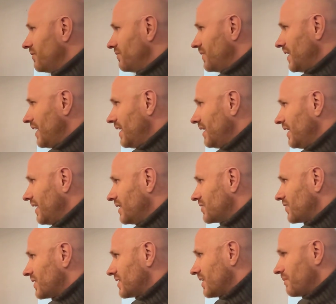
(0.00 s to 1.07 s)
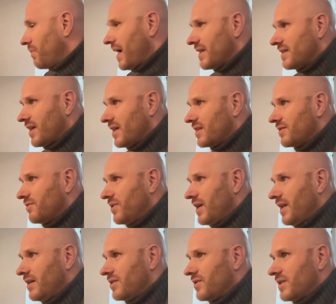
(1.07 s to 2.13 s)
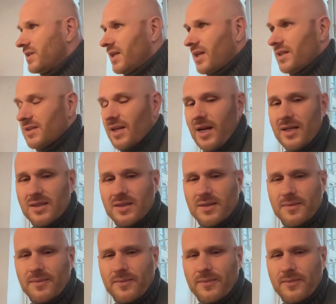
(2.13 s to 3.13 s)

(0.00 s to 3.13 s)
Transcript: really interesting bystands, really interesting insights.